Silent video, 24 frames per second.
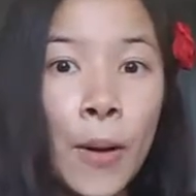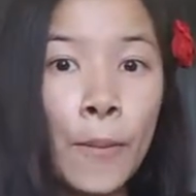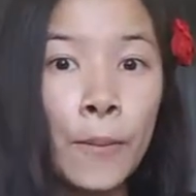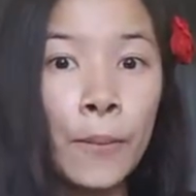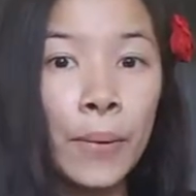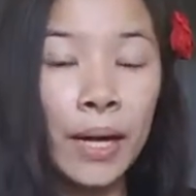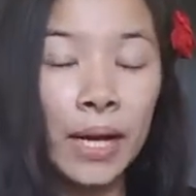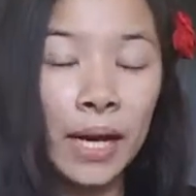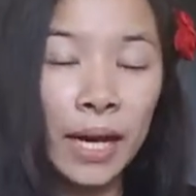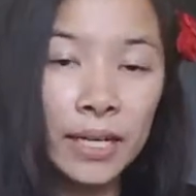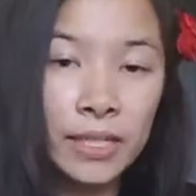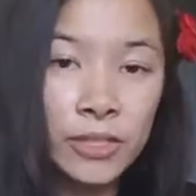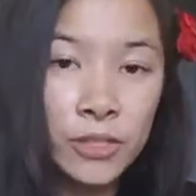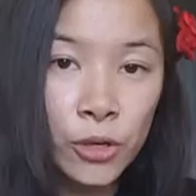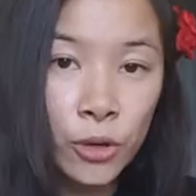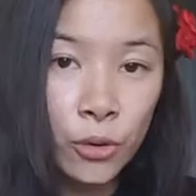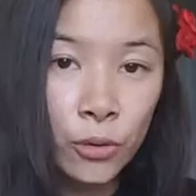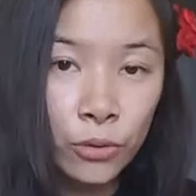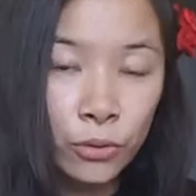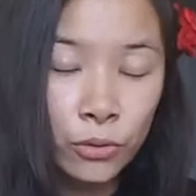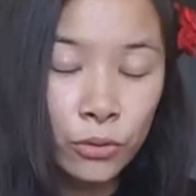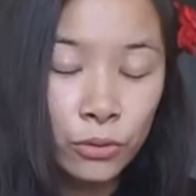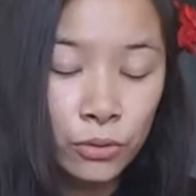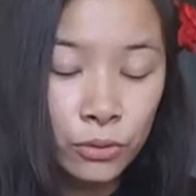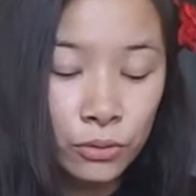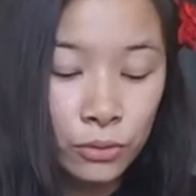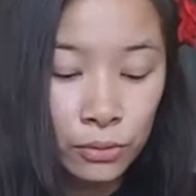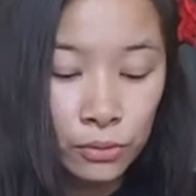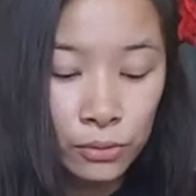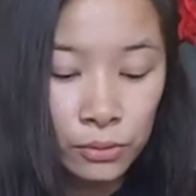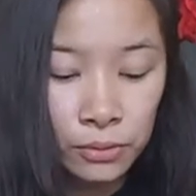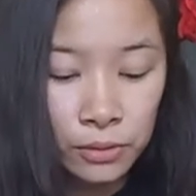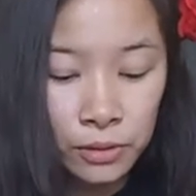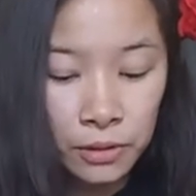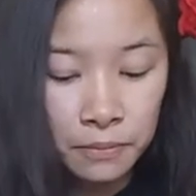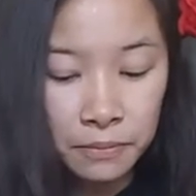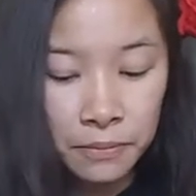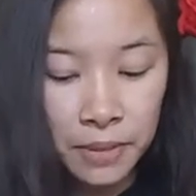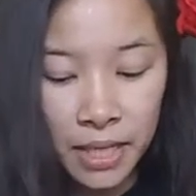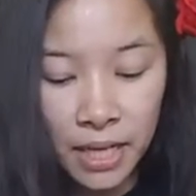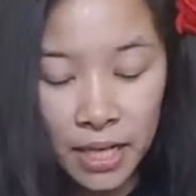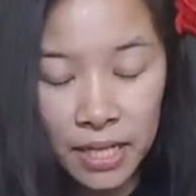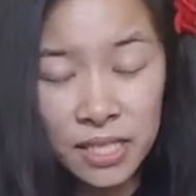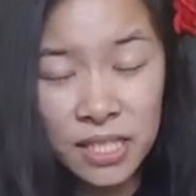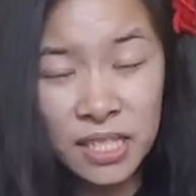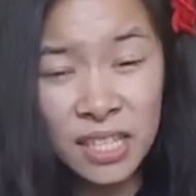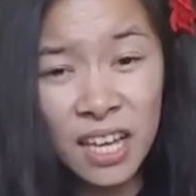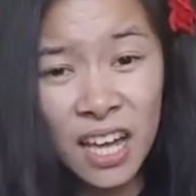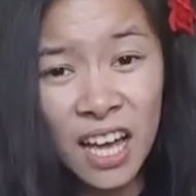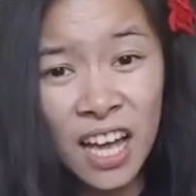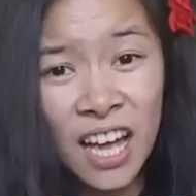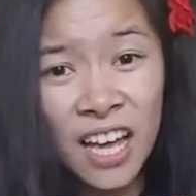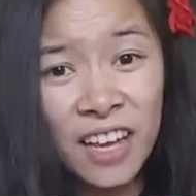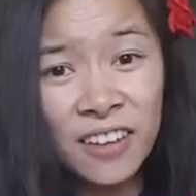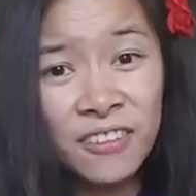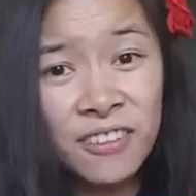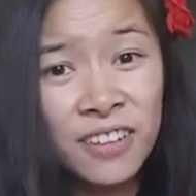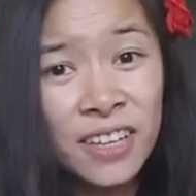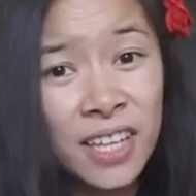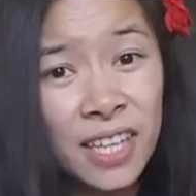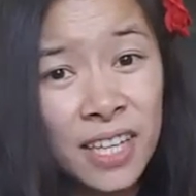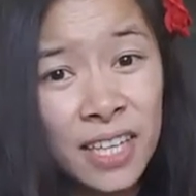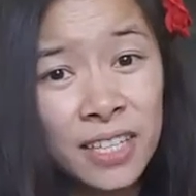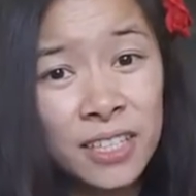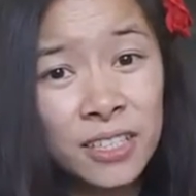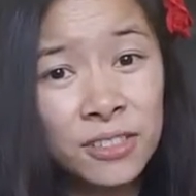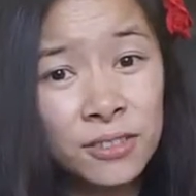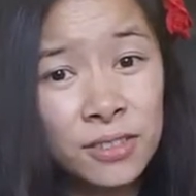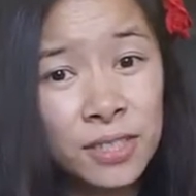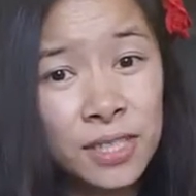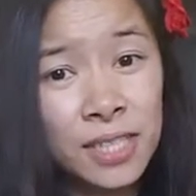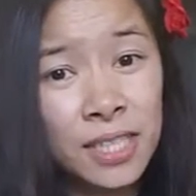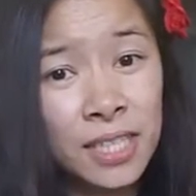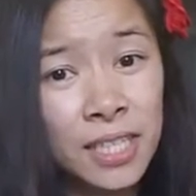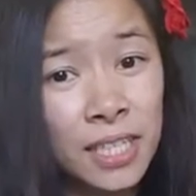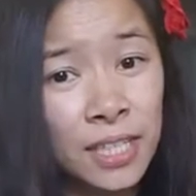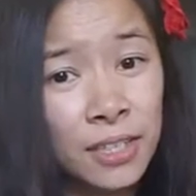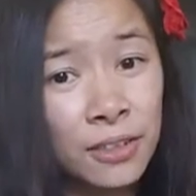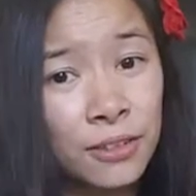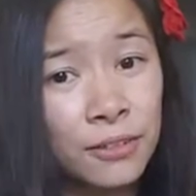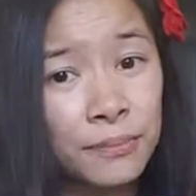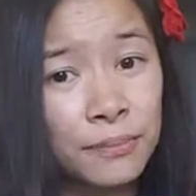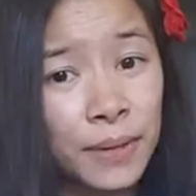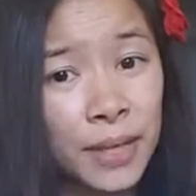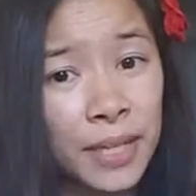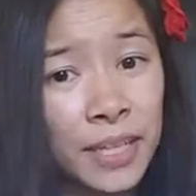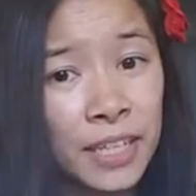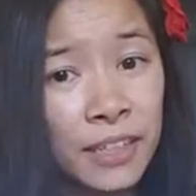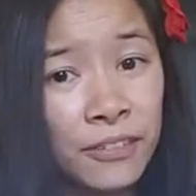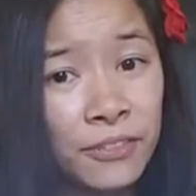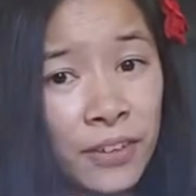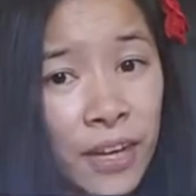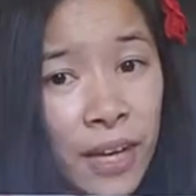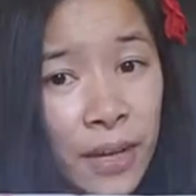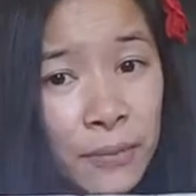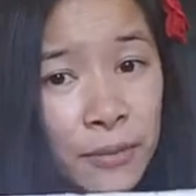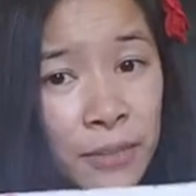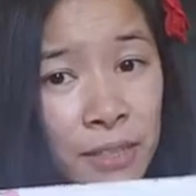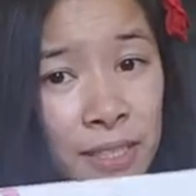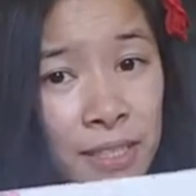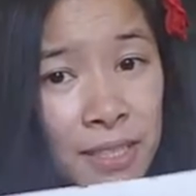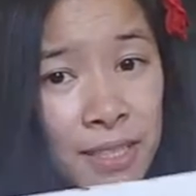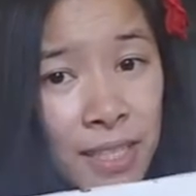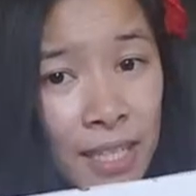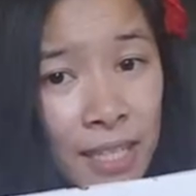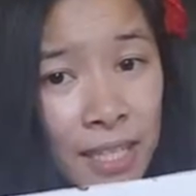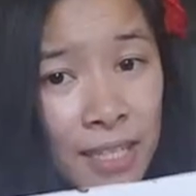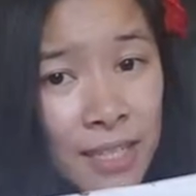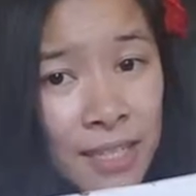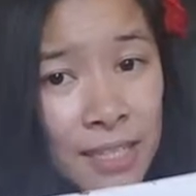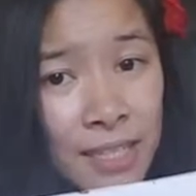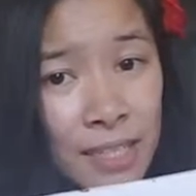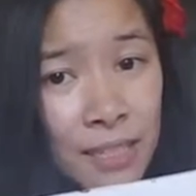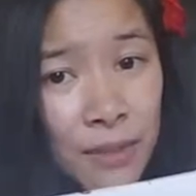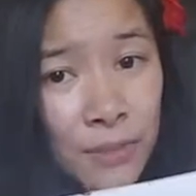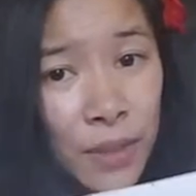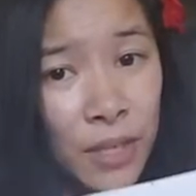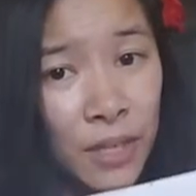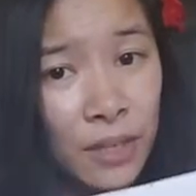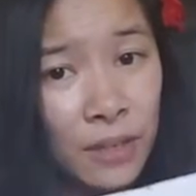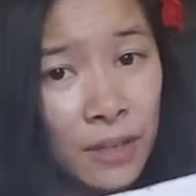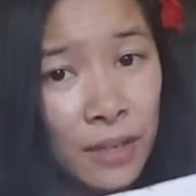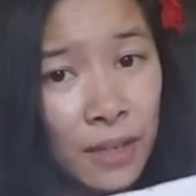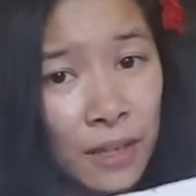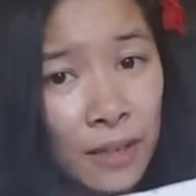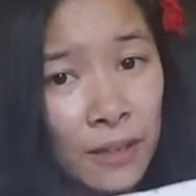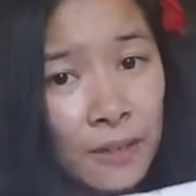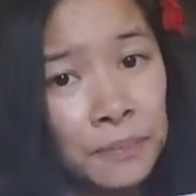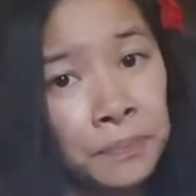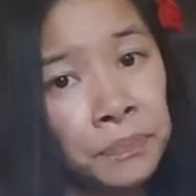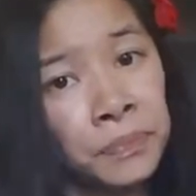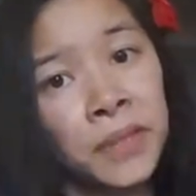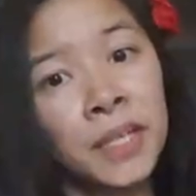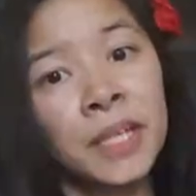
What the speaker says: but I don't because I really don't see cute bunny fabrics like this in America.